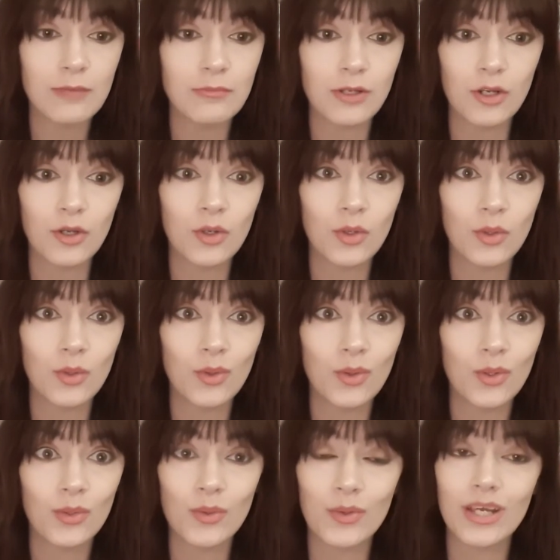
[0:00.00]

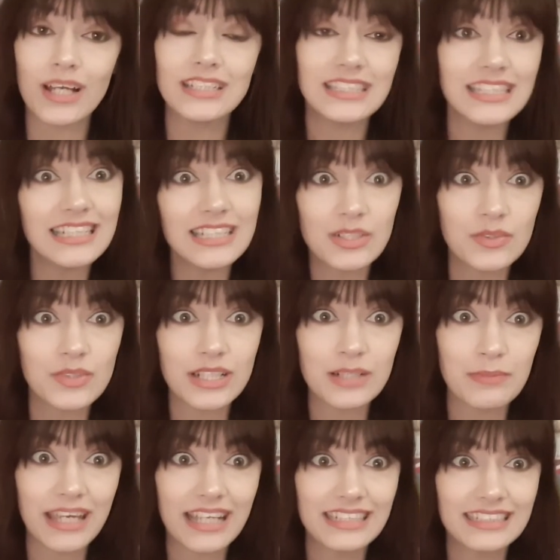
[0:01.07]
miracle Luca didn't
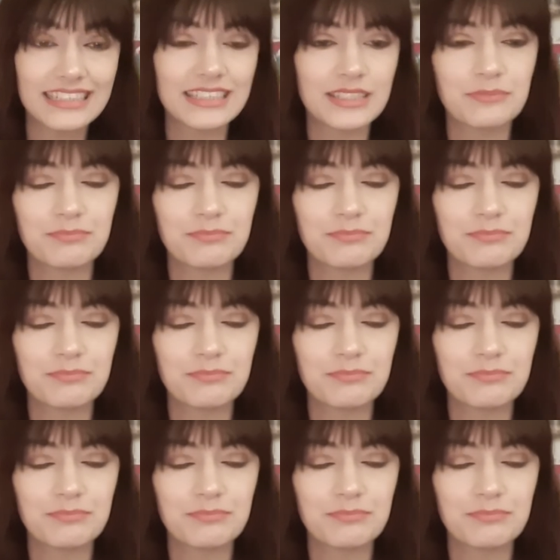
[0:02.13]
queerbait.